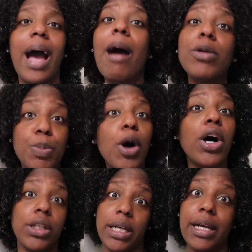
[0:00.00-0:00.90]
I was
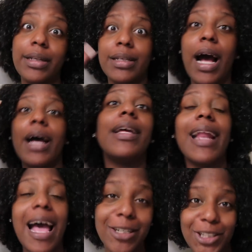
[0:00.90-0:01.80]
bald
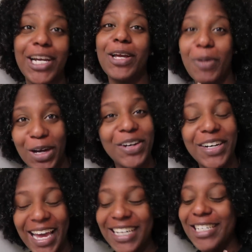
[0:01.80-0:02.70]
last January,
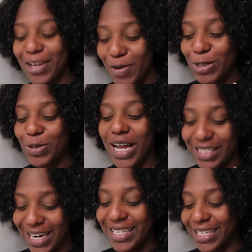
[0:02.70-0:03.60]
okay? January
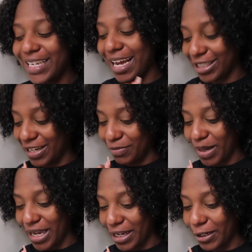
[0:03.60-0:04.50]
2019, I shaved
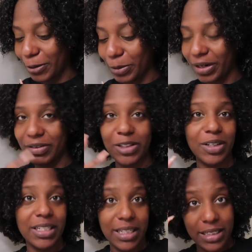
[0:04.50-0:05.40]
my head or whatever. So
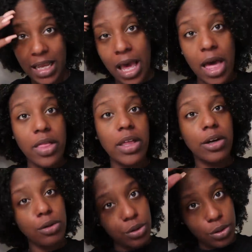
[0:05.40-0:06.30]
this is the
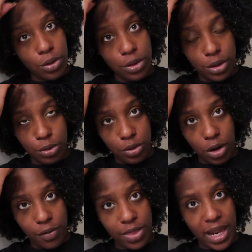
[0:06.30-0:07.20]
new
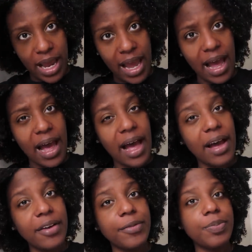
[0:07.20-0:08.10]
growth that I
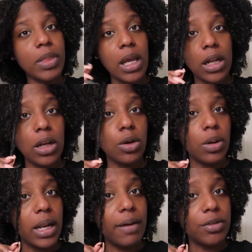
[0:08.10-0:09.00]
have. A
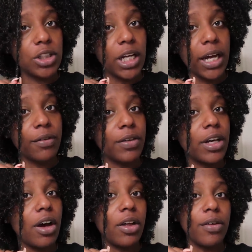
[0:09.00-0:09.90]
little lump check for
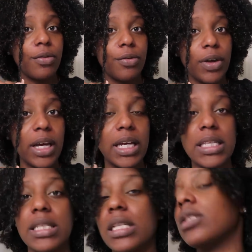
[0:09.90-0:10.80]
y'all. The front
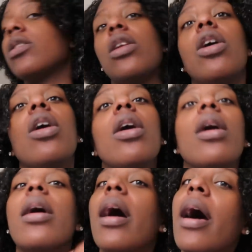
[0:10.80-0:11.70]
is this
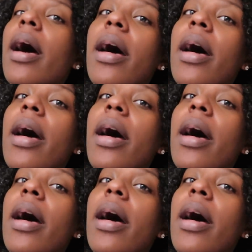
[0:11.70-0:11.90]
long,